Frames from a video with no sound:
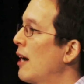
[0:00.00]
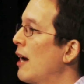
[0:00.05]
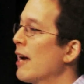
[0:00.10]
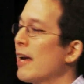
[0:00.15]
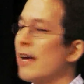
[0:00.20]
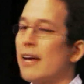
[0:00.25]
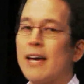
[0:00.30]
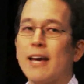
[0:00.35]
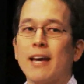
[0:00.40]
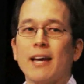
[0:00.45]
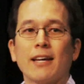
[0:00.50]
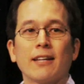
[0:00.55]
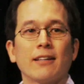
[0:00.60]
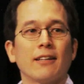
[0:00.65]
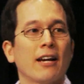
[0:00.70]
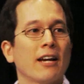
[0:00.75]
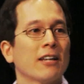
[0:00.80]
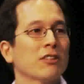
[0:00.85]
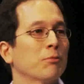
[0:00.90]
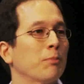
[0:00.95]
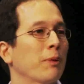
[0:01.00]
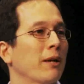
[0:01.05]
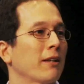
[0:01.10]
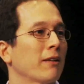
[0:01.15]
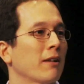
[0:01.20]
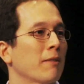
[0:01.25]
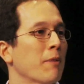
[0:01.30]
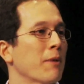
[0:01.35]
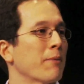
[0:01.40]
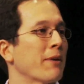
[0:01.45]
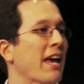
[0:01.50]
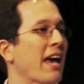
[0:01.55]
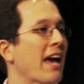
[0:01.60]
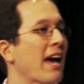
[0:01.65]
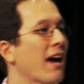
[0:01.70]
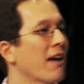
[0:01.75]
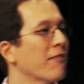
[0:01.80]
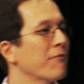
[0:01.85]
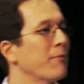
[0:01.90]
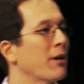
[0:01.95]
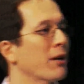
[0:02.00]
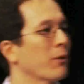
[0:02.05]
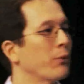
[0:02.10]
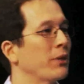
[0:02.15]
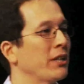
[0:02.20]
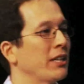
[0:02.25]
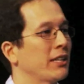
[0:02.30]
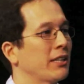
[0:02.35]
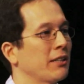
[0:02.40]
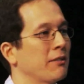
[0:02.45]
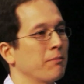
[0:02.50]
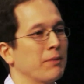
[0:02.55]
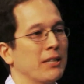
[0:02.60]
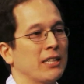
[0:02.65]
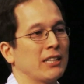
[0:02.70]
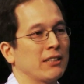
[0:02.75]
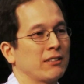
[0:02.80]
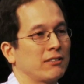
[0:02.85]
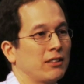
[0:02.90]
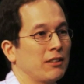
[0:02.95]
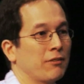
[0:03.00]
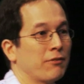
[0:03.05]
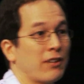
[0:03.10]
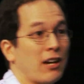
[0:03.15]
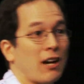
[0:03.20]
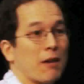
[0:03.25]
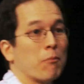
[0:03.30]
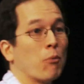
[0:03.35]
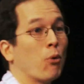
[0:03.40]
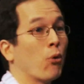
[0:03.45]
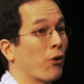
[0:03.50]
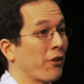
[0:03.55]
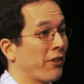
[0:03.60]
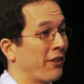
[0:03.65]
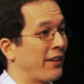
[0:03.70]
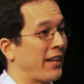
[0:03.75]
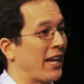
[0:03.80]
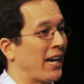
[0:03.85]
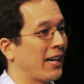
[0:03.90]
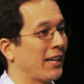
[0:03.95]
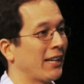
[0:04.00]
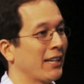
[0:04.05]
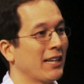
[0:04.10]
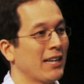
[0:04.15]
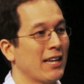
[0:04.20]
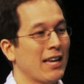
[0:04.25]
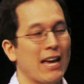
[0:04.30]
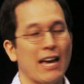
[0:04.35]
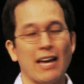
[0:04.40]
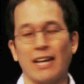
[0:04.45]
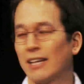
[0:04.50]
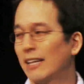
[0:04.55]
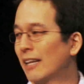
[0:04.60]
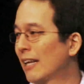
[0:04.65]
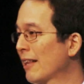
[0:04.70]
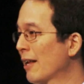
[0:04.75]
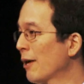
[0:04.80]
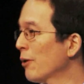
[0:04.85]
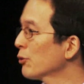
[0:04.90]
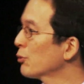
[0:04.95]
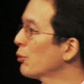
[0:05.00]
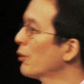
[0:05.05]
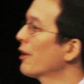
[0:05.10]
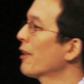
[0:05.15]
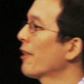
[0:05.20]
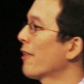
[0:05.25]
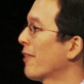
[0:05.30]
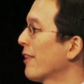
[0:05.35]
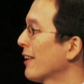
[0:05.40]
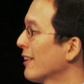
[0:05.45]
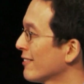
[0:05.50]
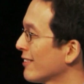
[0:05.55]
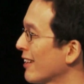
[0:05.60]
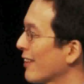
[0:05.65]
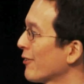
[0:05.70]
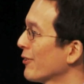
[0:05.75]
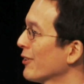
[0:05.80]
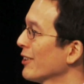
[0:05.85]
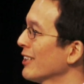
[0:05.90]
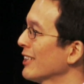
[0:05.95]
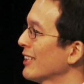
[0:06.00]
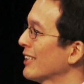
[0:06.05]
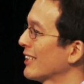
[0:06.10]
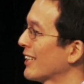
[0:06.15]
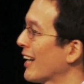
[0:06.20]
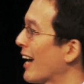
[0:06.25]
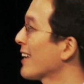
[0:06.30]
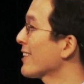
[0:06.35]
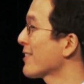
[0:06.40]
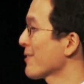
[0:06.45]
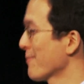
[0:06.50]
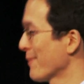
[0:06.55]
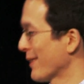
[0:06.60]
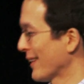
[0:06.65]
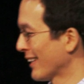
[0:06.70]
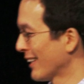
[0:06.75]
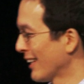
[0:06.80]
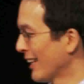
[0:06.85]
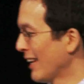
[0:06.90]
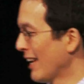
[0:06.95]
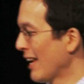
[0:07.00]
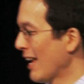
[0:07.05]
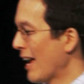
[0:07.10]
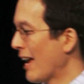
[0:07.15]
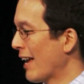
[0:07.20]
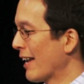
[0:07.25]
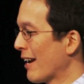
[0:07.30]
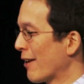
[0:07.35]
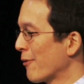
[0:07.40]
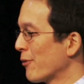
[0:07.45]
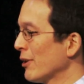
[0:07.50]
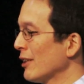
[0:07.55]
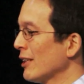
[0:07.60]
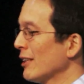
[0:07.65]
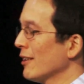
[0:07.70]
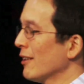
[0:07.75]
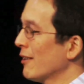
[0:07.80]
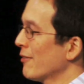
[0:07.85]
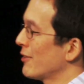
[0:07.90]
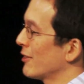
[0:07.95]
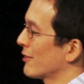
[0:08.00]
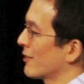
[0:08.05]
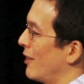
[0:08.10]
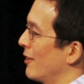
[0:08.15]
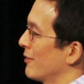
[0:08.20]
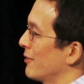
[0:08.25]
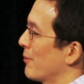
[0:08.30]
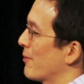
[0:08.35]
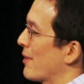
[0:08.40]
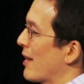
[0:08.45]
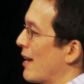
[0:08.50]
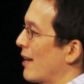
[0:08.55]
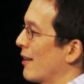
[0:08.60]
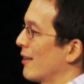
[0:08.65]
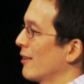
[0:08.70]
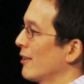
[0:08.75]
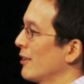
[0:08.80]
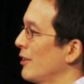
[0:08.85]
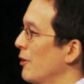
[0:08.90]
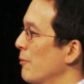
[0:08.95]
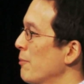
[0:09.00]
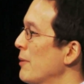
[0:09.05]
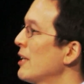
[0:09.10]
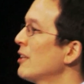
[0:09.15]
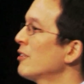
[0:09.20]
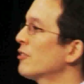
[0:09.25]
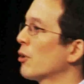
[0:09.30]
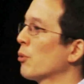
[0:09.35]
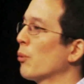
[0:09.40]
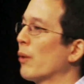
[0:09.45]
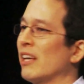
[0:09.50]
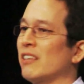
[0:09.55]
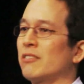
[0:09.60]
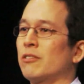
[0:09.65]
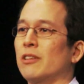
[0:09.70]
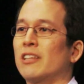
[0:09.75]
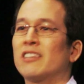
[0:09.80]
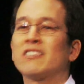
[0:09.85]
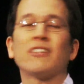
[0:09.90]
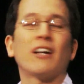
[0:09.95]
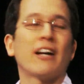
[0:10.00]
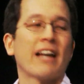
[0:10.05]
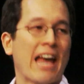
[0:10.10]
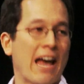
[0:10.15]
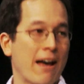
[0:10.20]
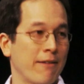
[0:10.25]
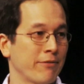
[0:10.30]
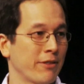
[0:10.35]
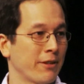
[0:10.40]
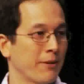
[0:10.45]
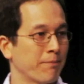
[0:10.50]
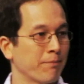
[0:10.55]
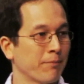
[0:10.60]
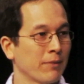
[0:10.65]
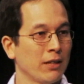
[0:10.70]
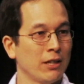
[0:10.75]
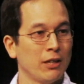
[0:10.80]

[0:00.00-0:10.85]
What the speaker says: I spent maybe half my week in meetings, if not more than that. And that was one of the things that really got to me. And I really love this concept that meetings are waste, so let's not have them.